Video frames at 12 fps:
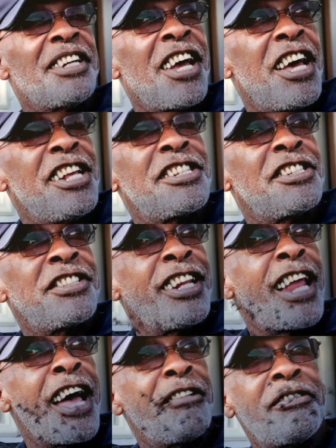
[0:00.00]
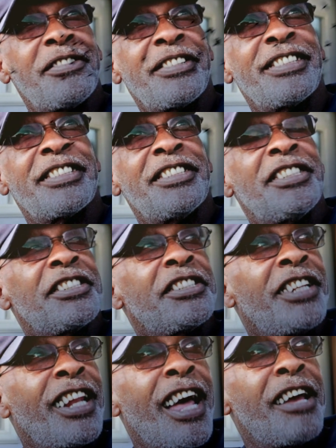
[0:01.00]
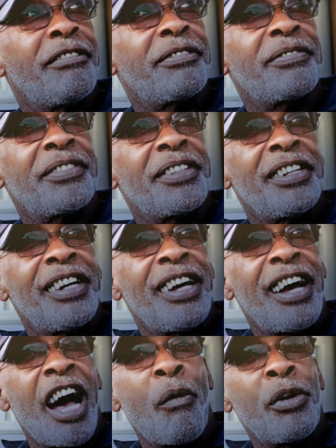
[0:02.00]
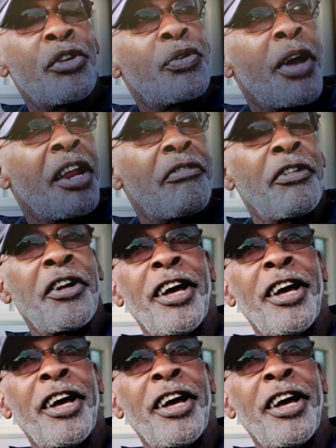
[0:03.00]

Yeah, this is the life. This is the life. I wouldn't trade it for